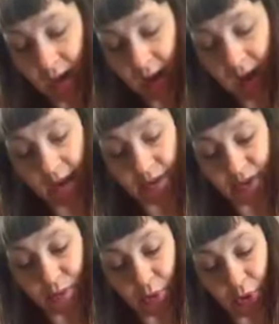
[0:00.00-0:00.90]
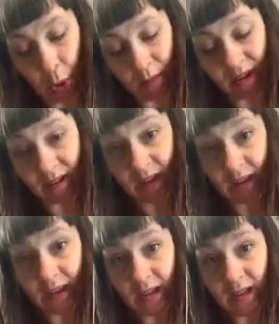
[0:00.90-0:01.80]
edge that would come out
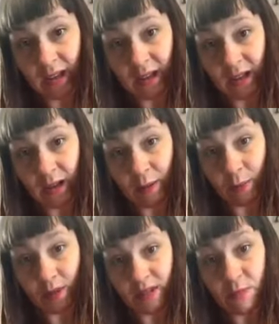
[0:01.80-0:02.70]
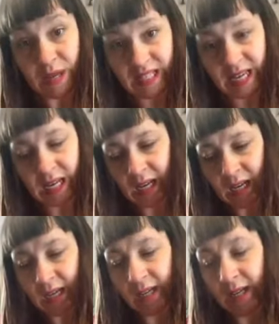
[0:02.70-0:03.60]
here, but that's missing,
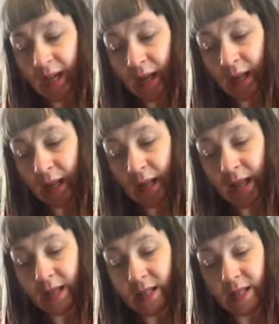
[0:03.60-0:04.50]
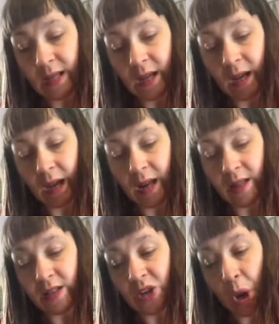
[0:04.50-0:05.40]
and then this again at the
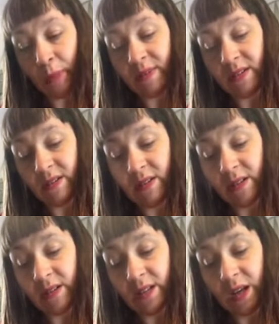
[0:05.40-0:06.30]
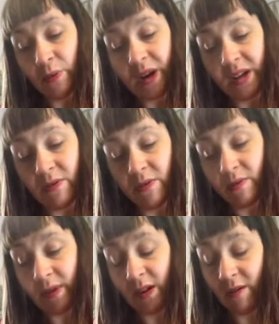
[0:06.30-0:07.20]
top, so you can see where
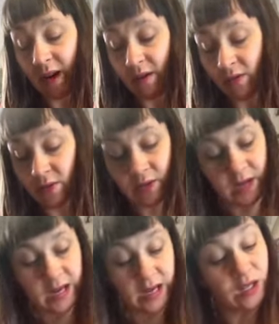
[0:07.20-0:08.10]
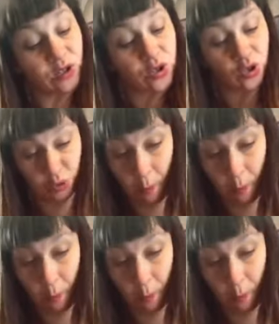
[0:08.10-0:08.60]
your angles should